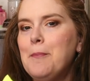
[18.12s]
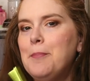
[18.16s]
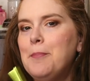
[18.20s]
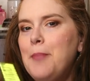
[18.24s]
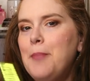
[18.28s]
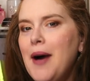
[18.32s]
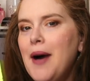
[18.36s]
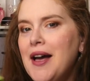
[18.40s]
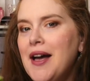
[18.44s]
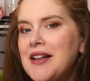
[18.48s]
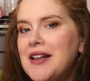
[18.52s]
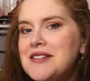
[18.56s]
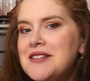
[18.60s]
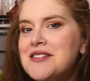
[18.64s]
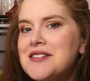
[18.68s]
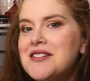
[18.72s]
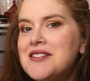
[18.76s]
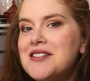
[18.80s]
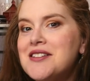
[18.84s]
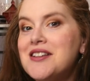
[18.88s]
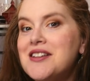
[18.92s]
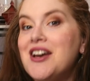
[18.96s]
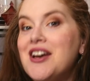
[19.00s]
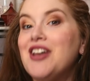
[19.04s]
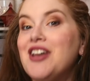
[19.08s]

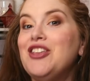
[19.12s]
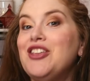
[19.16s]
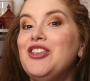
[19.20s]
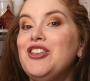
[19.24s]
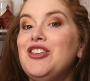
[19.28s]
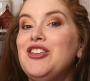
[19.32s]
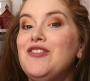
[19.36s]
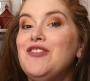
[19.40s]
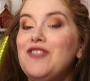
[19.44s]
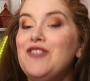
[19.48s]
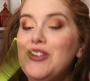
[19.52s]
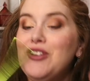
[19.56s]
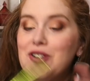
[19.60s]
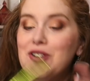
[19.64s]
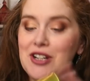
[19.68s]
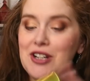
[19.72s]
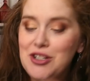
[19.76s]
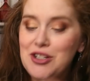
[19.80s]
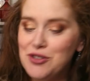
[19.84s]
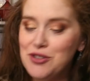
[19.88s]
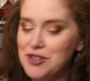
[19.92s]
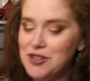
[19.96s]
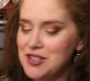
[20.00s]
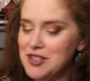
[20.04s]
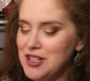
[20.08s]
But if you're
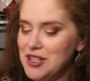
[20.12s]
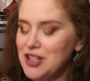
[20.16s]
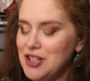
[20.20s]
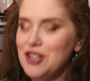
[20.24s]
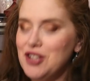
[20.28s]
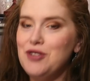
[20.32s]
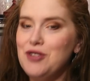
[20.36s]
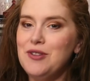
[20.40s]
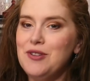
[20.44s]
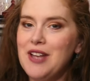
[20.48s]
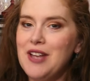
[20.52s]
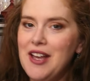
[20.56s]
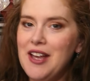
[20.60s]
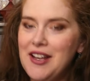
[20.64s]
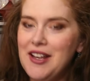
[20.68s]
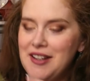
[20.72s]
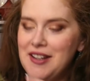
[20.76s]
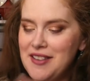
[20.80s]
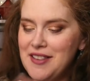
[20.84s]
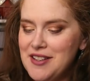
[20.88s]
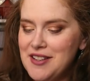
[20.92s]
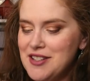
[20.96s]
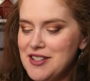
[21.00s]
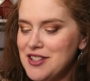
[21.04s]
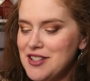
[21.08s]
interested, you
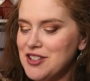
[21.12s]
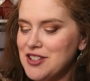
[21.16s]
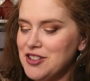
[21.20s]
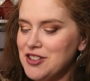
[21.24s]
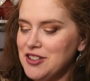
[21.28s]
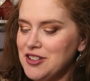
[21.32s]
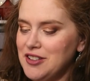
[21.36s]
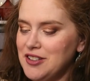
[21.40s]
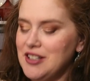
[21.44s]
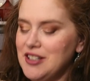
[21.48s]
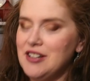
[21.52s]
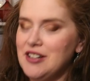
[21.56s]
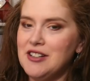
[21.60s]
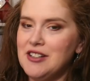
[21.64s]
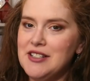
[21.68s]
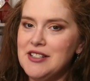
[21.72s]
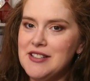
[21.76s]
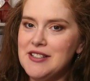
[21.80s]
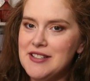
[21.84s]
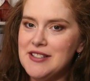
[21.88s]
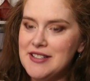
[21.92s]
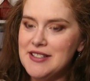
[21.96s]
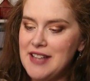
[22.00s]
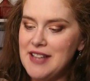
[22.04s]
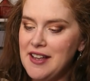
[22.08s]
can. This is currently on
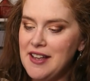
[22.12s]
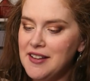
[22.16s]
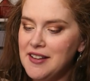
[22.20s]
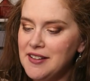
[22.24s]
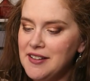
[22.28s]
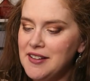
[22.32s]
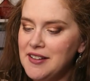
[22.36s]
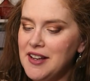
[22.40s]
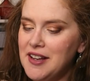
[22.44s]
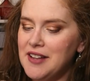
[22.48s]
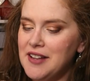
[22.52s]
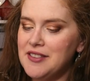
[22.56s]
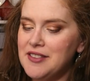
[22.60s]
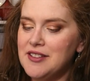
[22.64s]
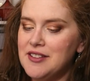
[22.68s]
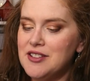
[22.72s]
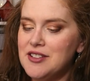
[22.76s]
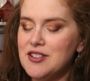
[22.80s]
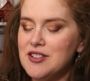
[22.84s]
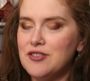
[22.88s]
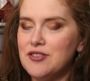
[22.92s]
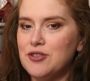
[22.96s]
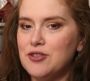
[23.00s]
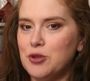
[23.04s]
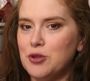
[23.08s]
sale at the
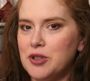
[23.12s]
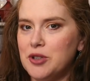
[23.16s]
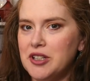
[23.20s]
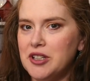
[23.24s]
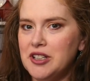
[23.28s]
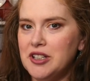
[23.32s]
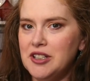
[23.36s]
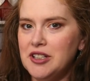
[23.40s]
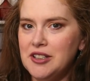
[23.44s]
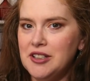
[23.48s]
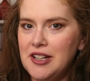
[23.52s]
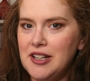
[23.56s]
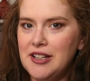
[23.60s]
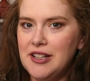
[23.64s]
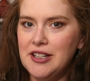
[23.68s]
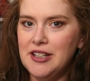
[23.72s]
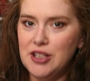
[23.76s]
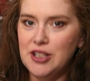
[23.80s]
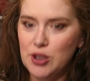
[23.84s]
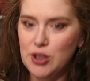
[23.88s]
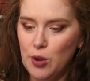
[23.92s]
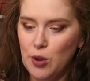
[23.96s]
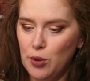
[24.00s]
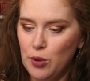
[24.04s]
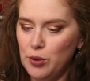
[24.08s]
Sephora
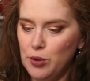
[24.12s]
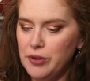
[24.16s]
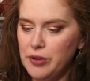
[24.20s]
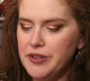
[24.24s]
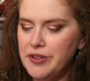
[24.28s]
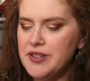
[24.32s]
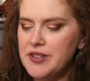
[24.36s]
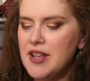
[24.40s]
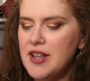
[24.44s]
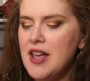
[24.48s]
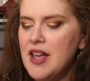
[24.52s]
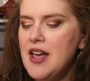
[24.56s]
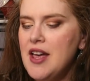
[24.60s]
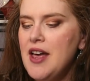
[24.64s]
and Kohl's.